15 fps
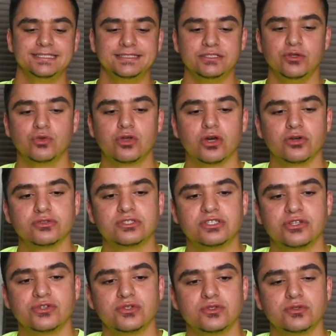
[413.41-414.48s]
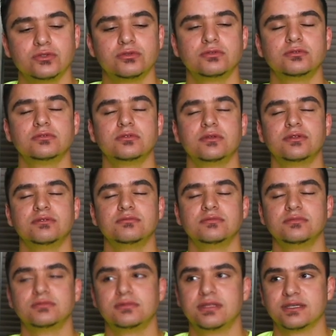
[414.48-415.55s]
You go to
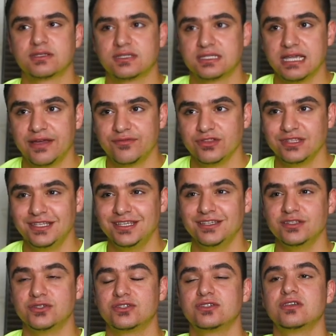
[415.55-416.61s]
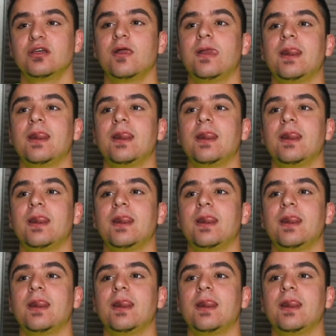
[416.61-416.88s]
the 70s.